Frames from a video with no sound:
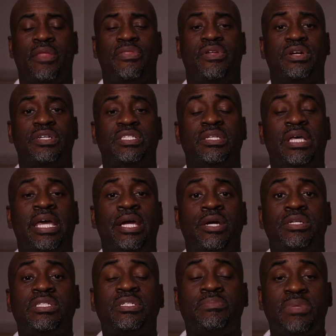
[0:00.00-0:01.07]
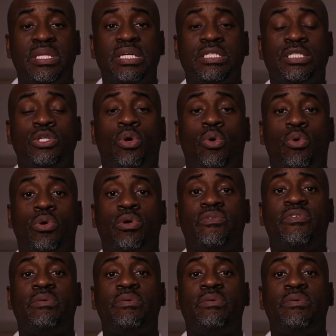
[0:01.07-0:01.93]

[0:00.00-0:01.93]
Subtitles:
here's some things in order of